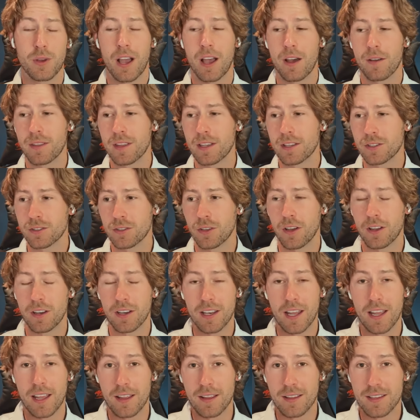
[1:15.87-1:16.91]
how they
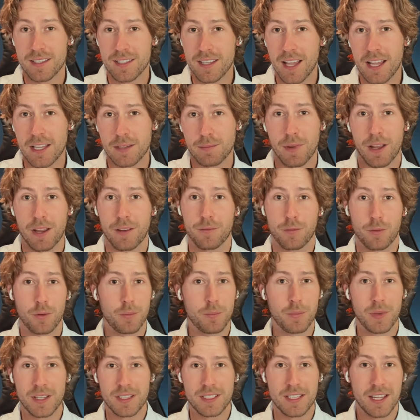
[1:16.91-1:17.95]
started a SaaS
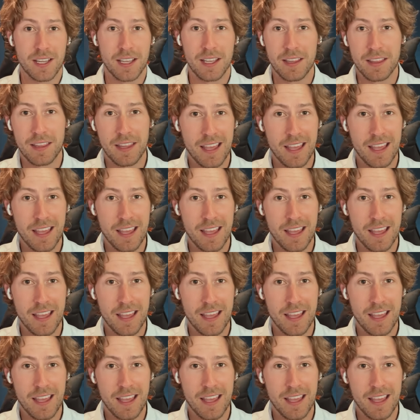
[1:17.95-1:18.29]
platform by taking